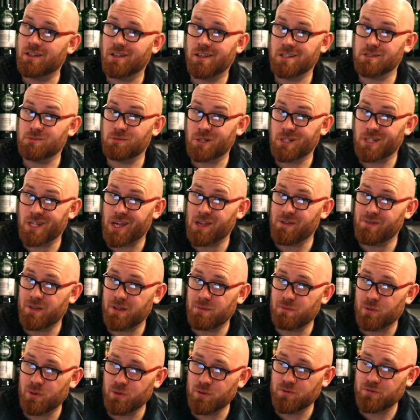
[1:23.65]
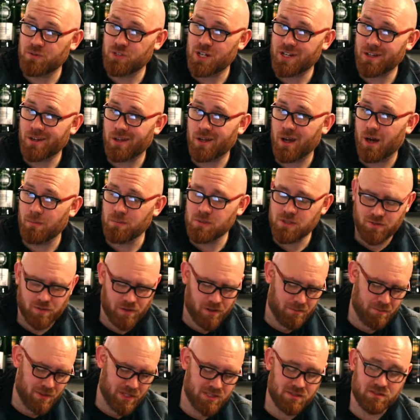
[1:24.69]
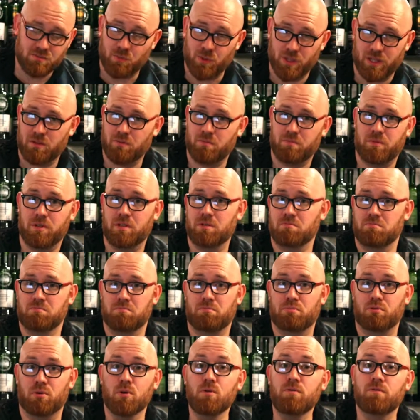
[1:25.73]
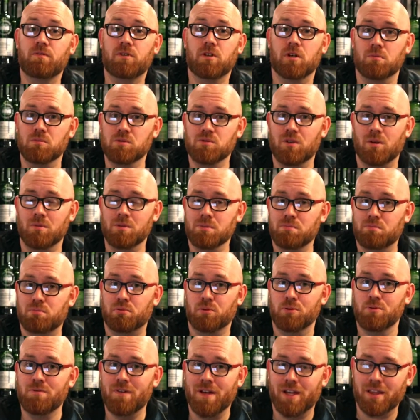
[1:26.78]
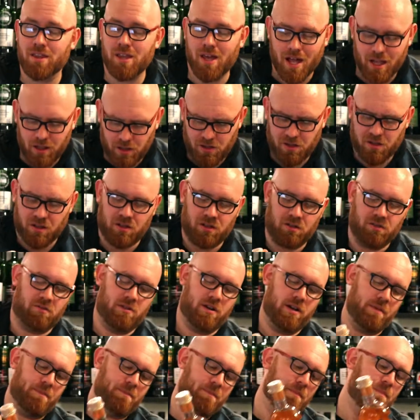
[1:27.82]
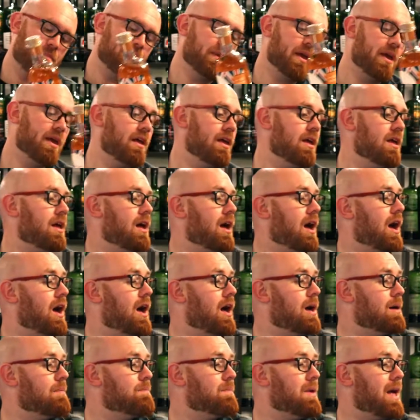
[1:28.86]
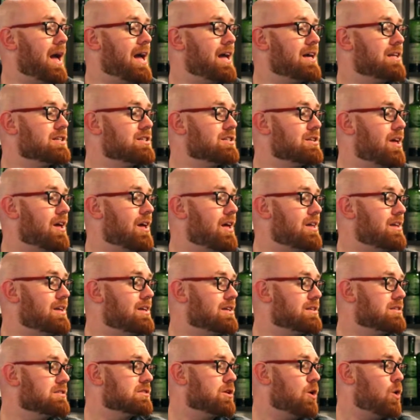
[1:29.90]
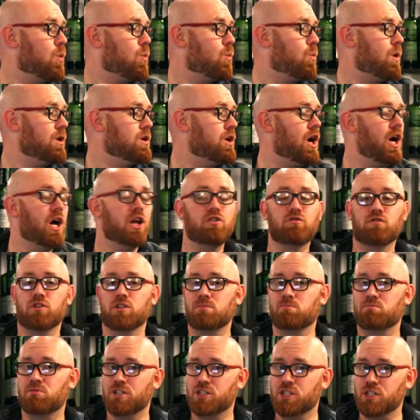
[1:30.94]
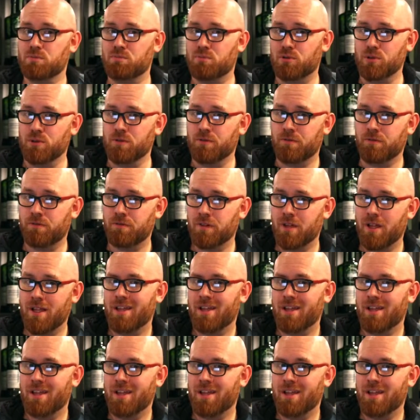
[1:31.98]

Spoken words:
That's where Navy proof gin comes from. That's where the proof comes from. It's proving the alcohol, right? And it is 100 British proof.